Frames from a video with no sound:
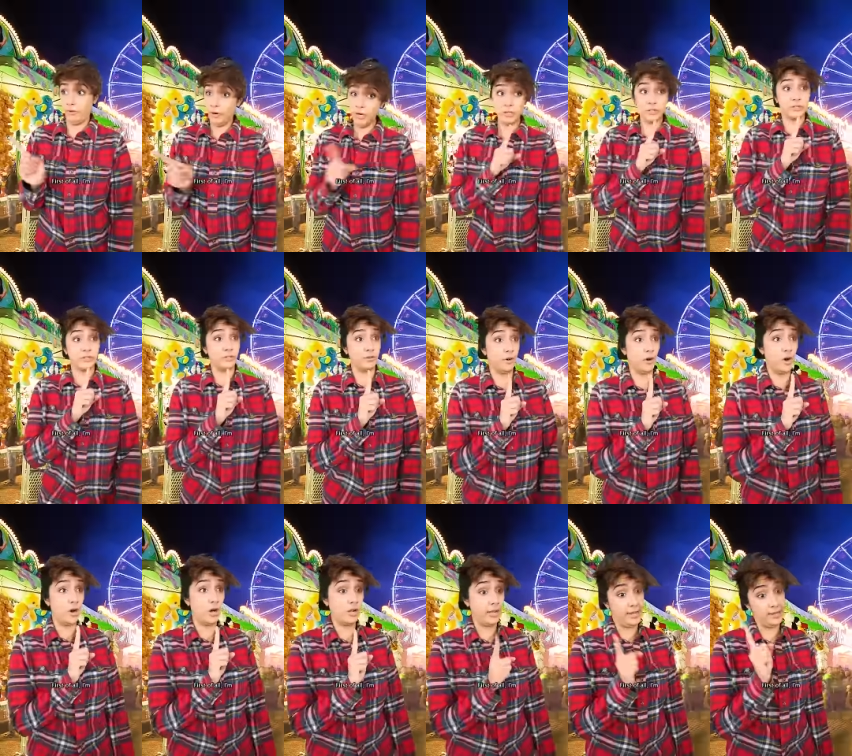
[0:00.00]
First of
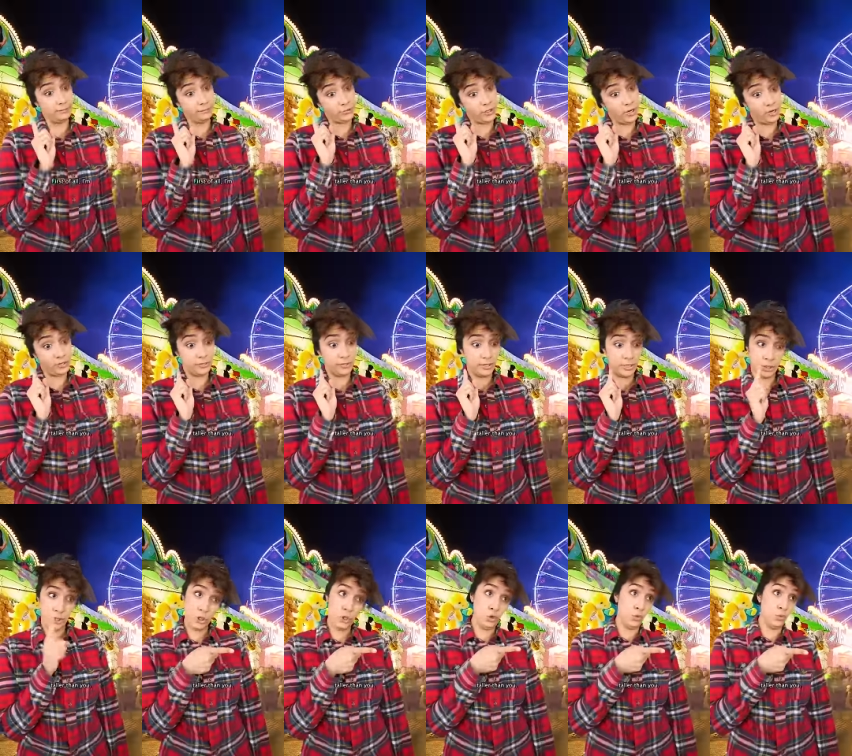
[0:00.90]
all, I'm taller
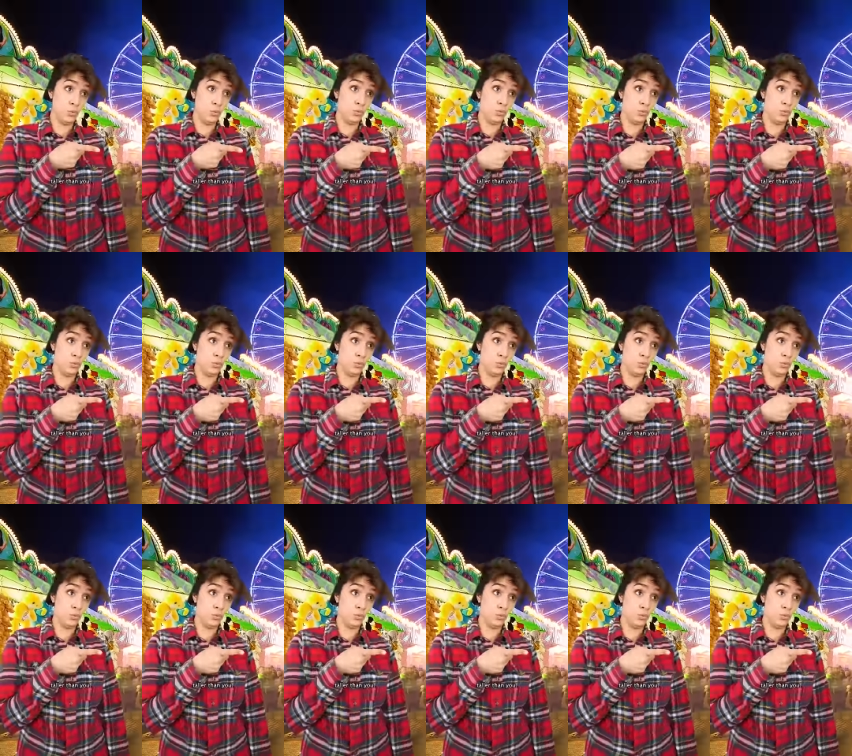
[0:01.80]
than you.